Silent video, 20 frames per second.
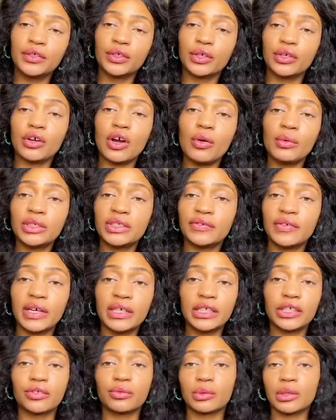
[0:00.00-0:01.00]
You can always
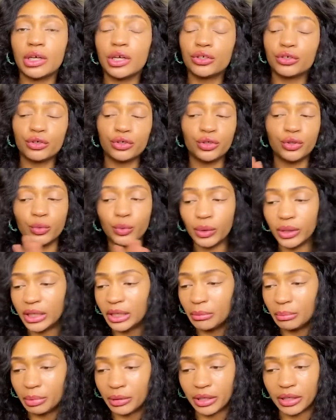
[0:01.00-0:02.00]
find this one under
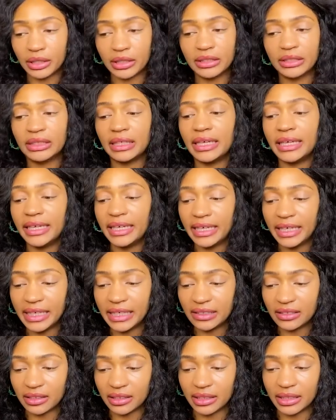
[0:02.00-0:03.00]
20 bucks
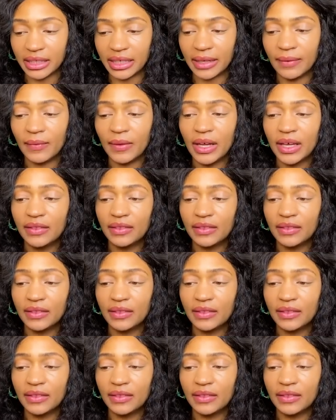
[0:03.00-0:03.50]
easily.